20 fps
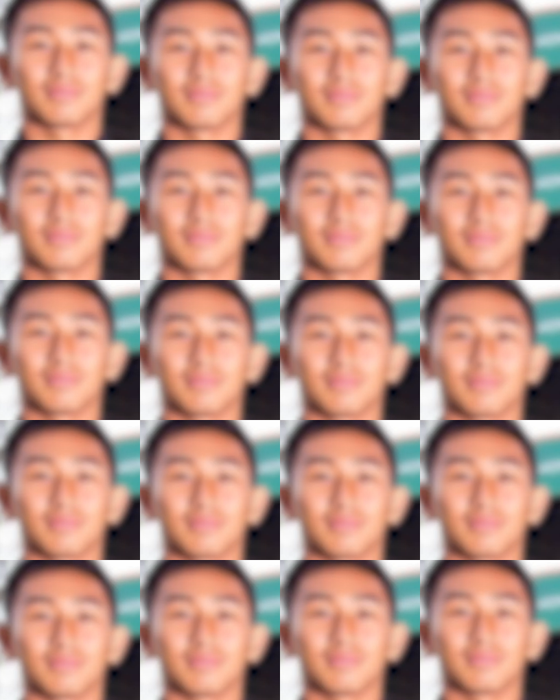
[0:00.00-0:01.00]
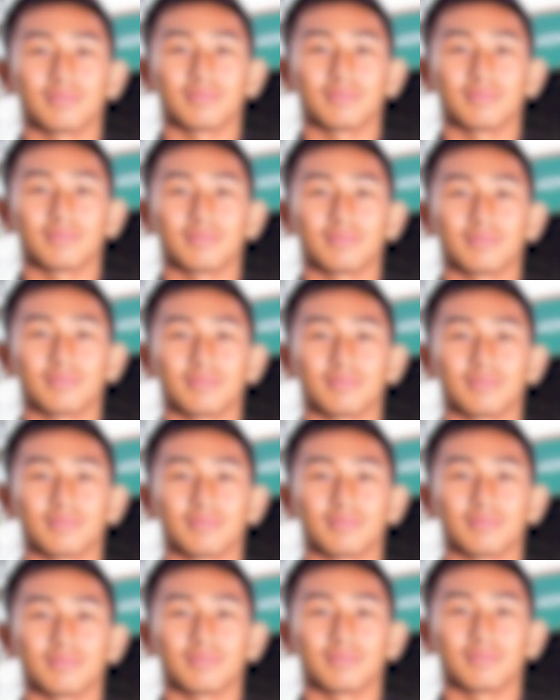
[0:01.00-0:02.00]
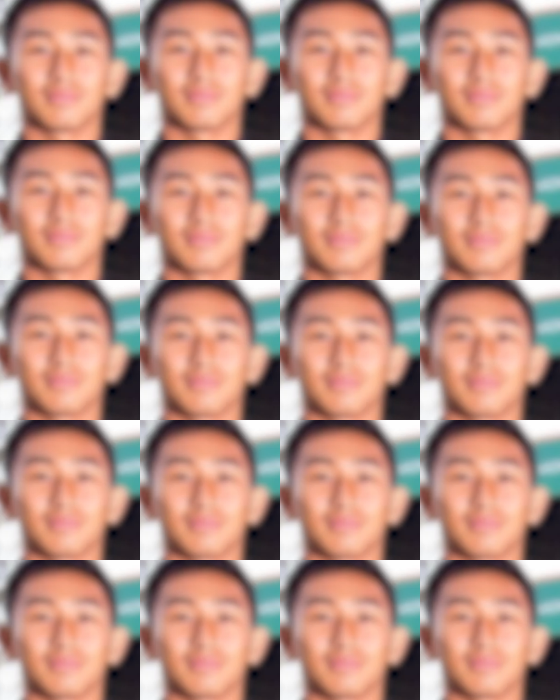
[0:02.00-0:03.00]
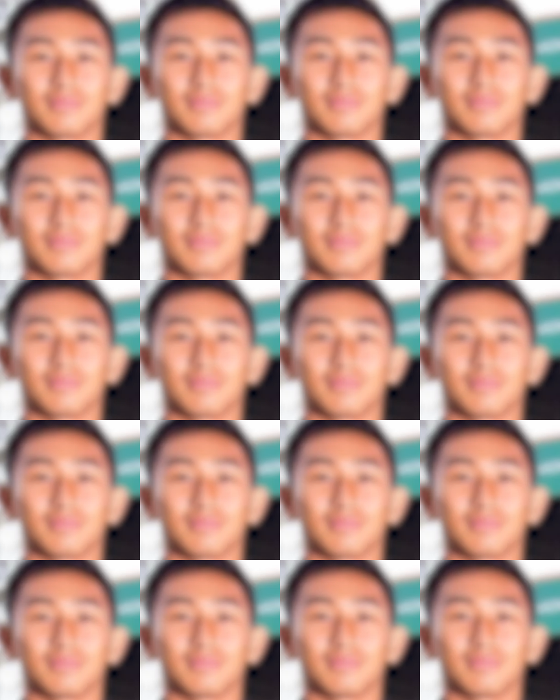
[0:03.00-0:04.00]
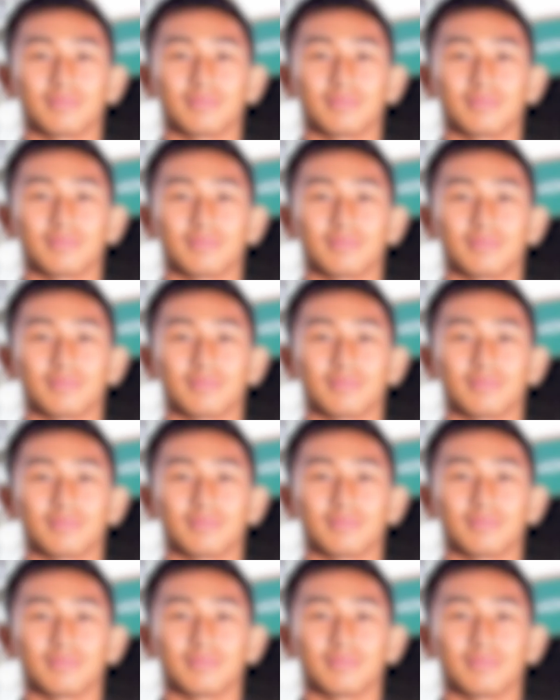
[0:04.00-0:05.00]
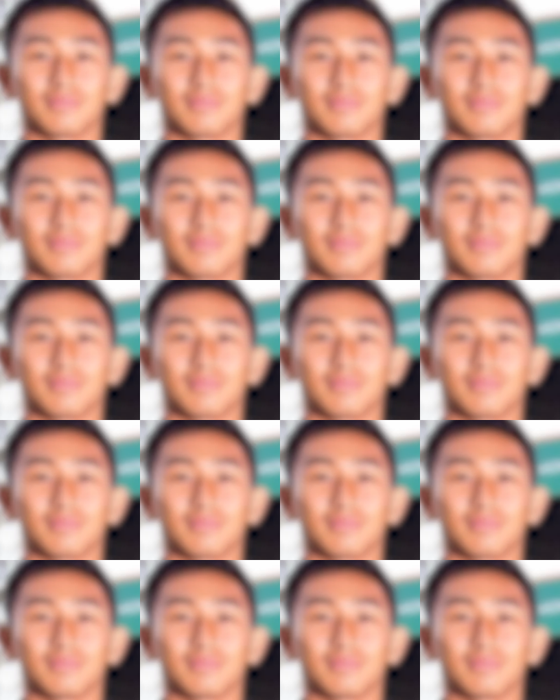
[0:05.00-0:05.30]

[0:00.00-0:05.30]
No words are spoken by the person on screen.